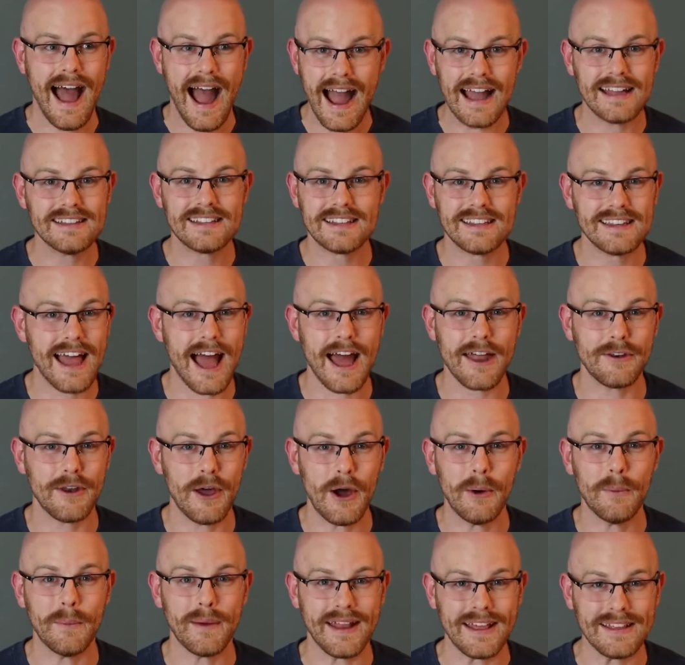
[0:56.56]
I did not
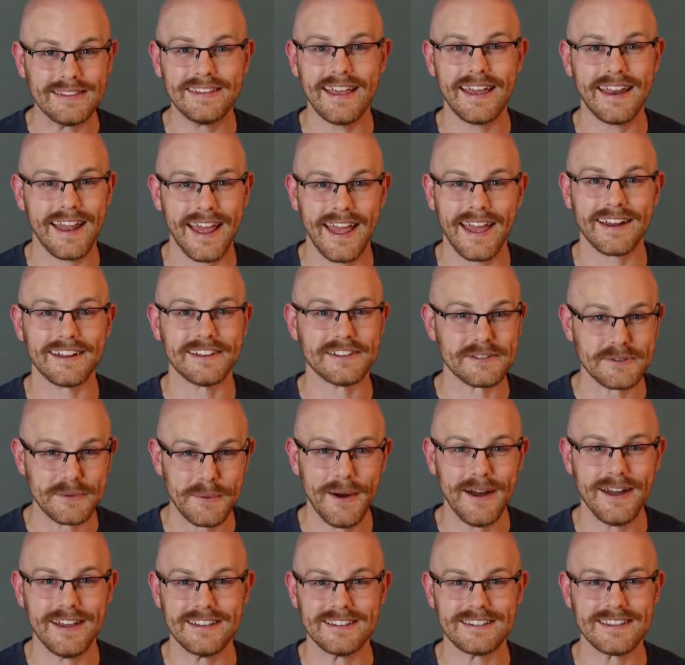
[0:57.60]
know what a data analyst
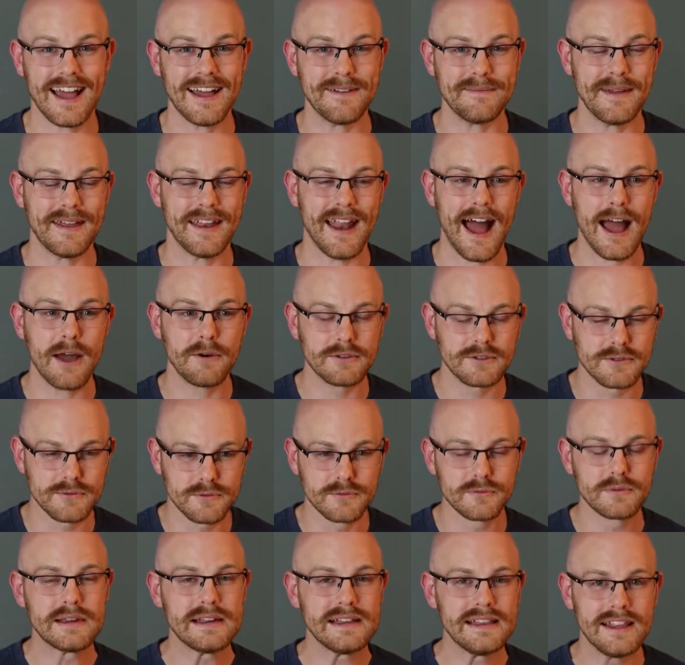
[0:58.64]
was. I mean, I was
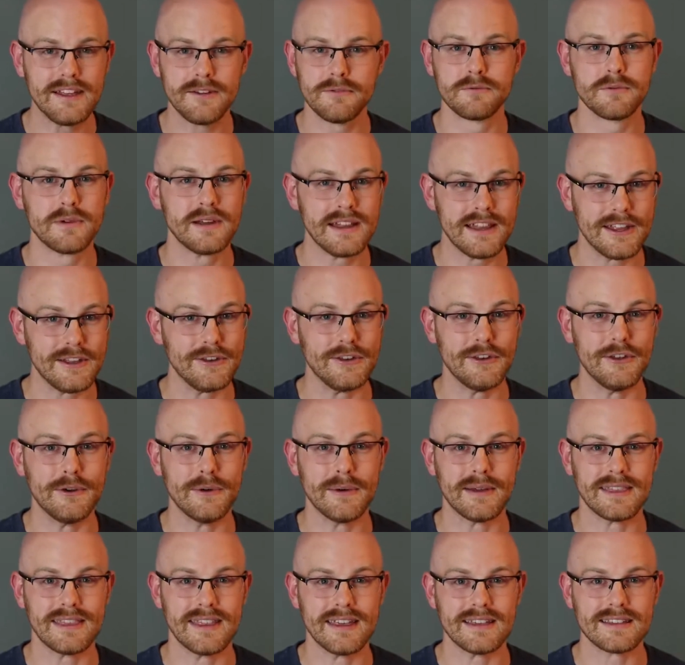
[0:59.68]
really
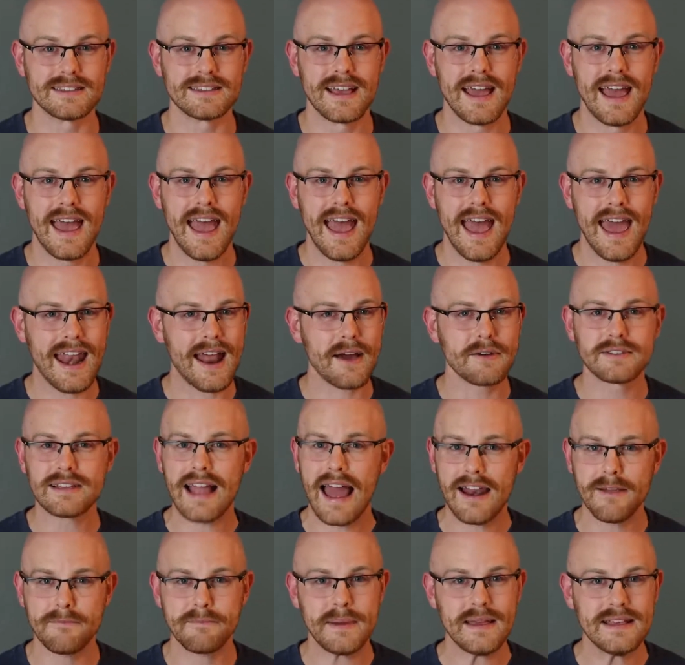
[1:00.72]
new at this, and I was
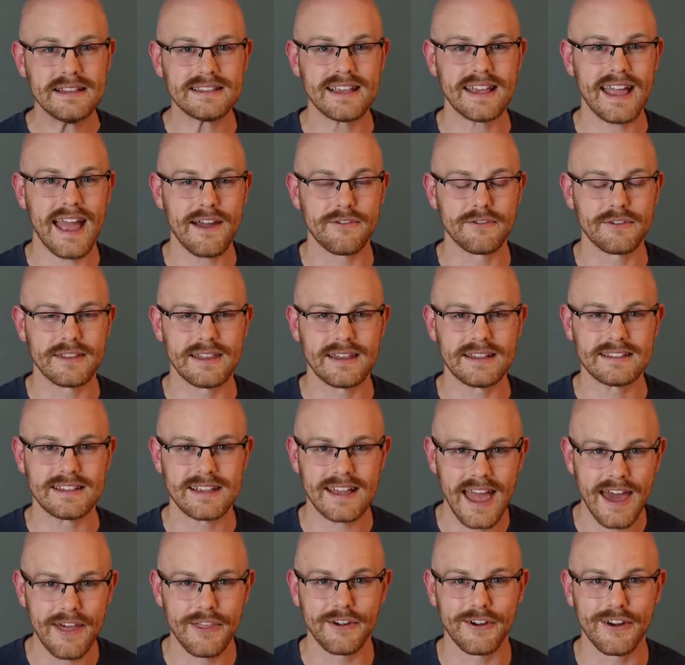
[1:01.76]
kind of piecing everything
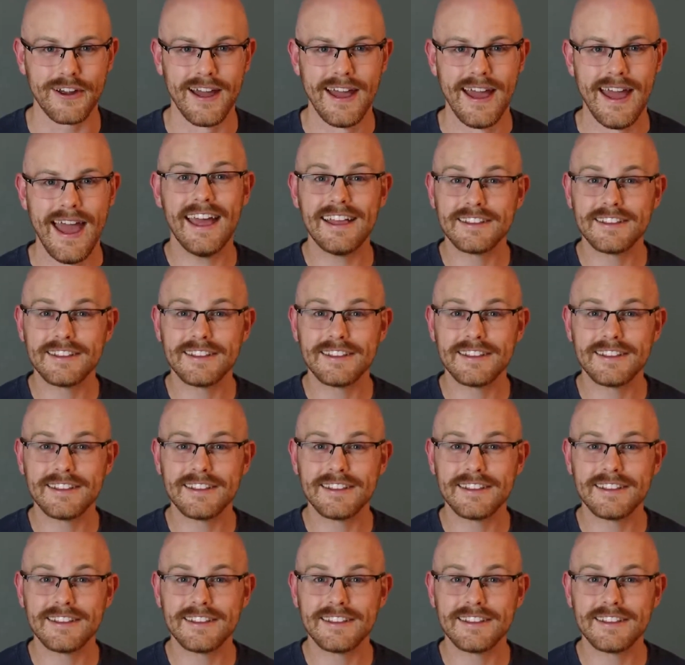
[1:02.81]
together.